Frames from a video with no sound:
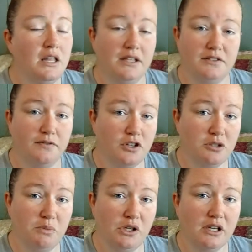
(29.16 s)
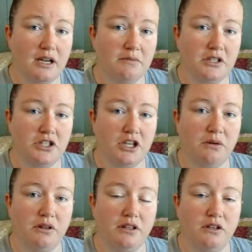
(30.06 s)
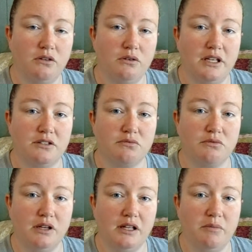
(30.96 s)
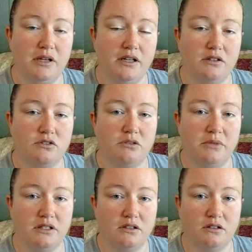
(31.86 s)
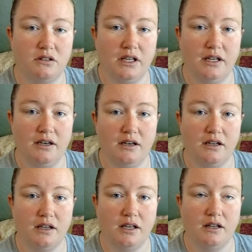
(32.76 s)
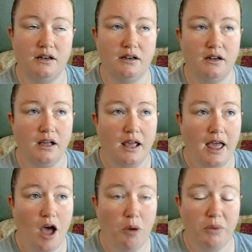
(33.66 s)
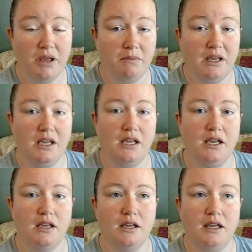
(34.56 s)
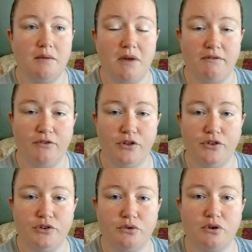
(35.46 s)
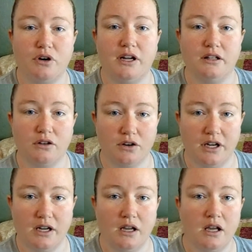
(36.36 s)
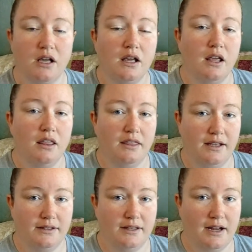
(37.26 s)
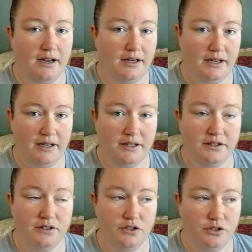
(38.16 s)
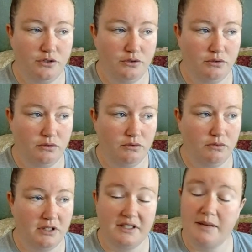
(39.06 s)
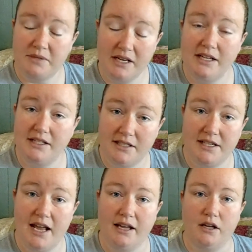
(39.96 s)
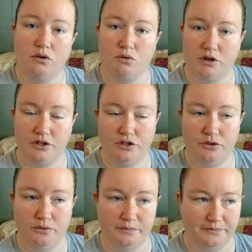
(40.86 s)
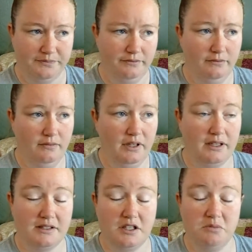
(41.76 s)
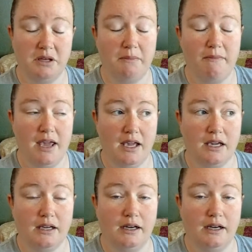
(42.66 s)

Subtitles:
This first book I'm going to share with you, it's really been instrumental in helping me get my foot in the door and learning things that I needed to, the steps I needed to take in order to, make